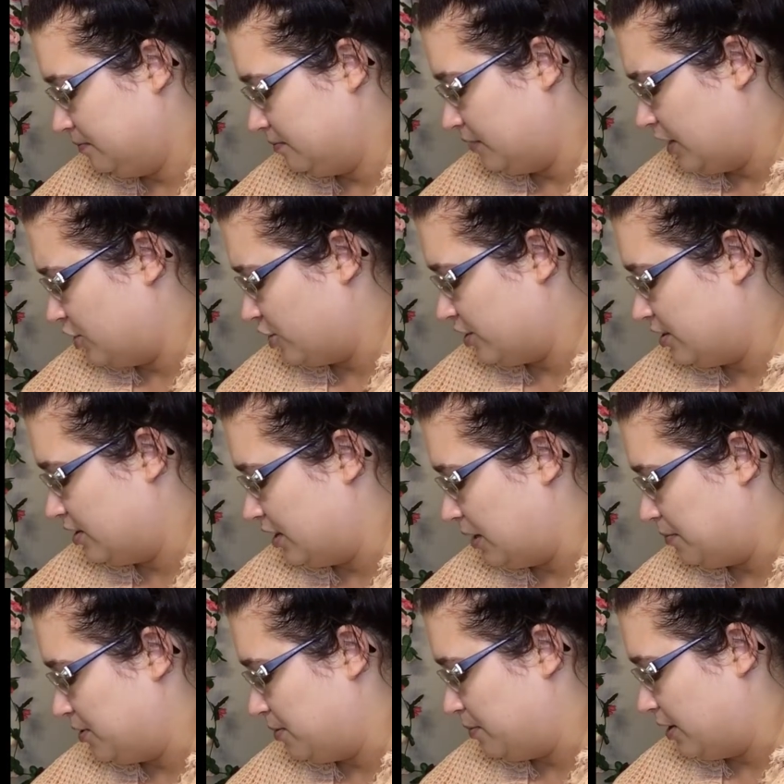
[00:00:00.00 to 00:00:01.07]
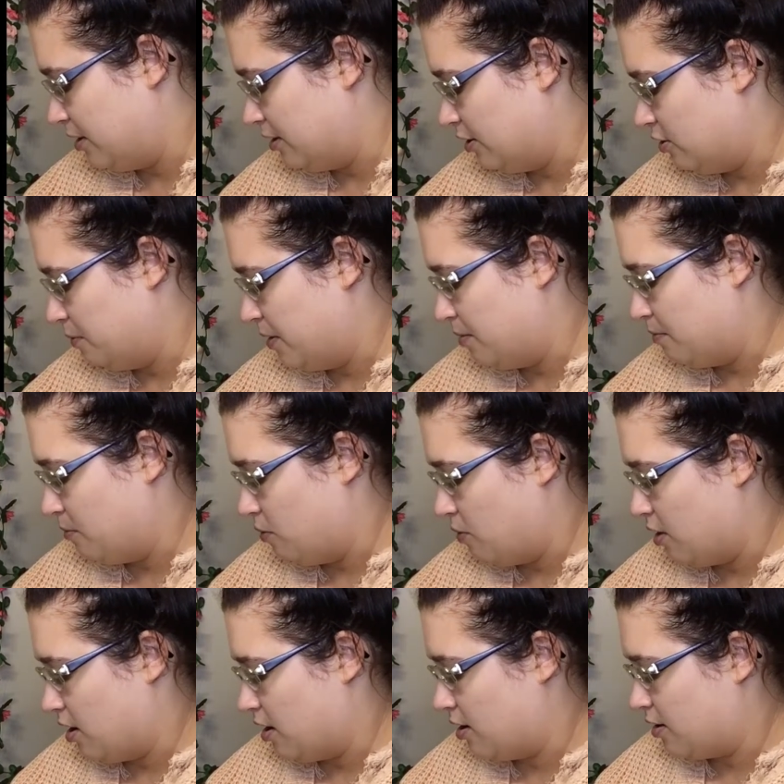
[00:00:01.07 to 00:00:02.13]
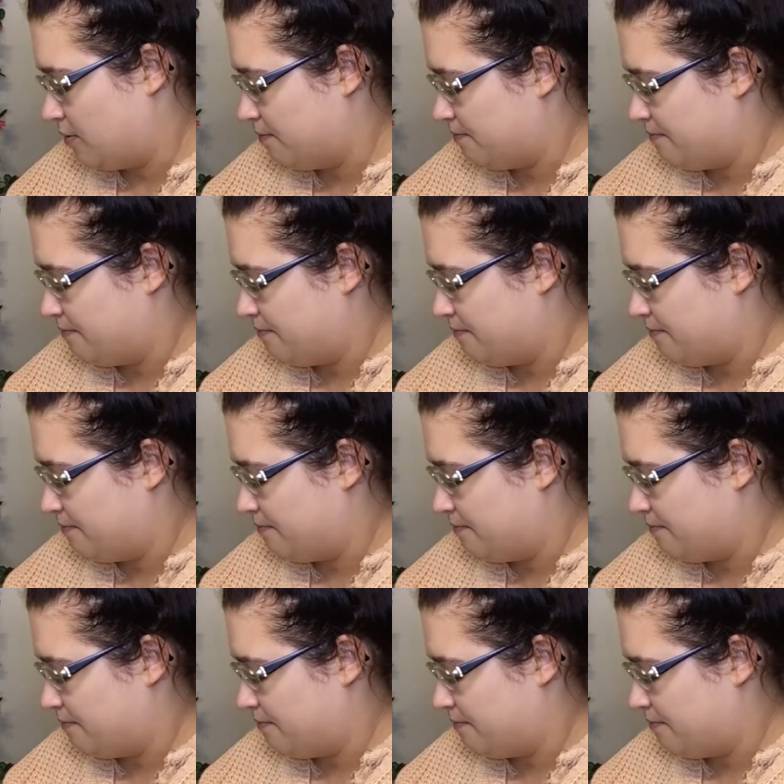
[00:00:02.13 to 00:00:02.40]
They just seem to be a little bit more